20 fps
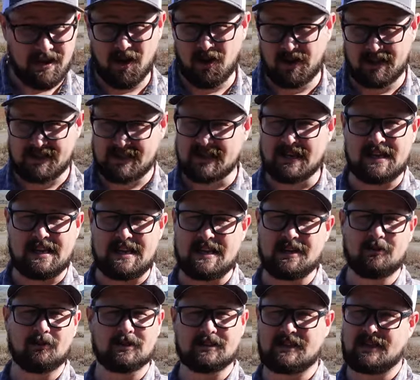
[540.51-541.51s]
know that it's gonna
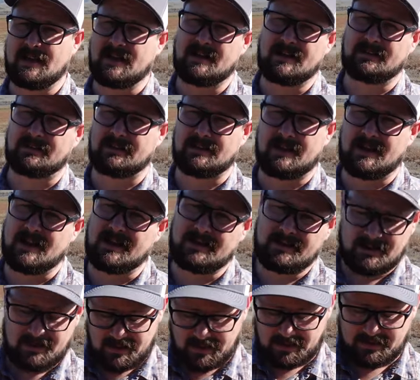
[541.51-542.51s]
equal 10 at the
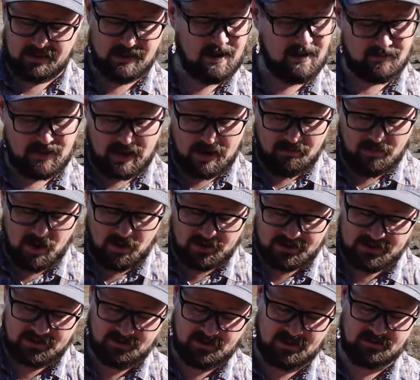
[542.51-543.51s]
end, and then I've got a
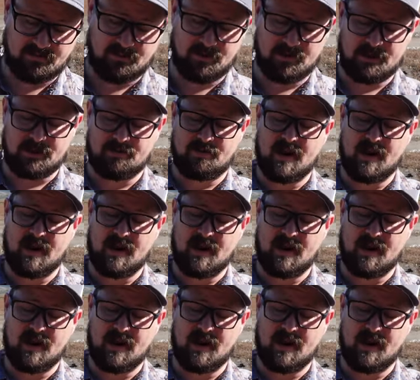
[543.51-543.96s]
bonus one for you.